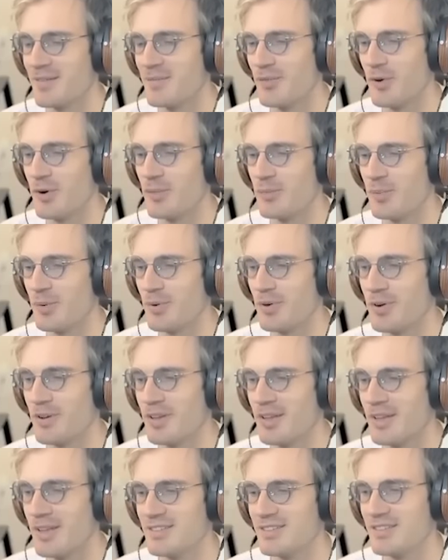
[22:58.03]
More
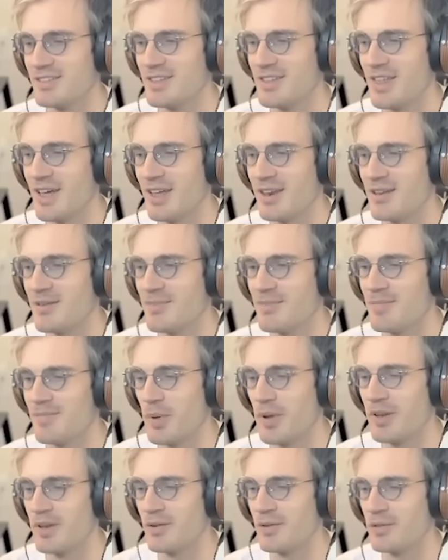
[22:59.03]
importantly, see that it
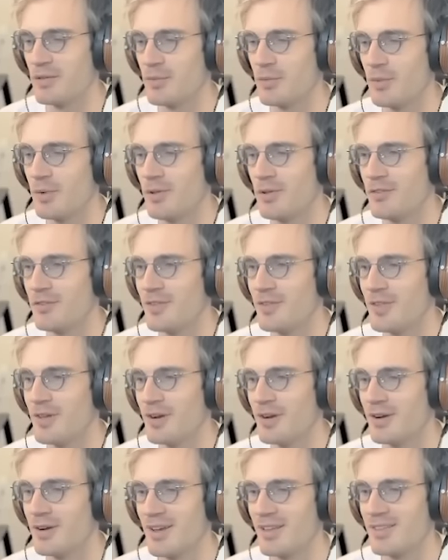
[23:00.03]
painting on the wall over
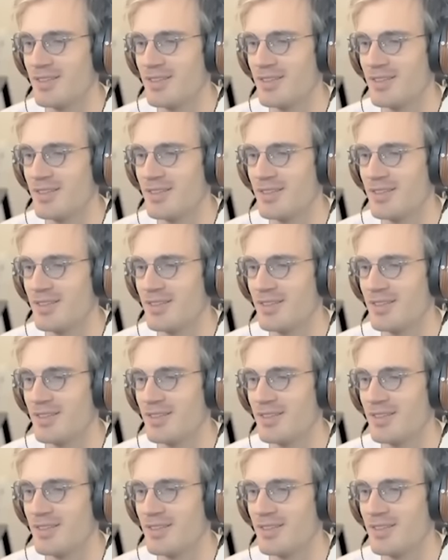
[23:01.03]
there?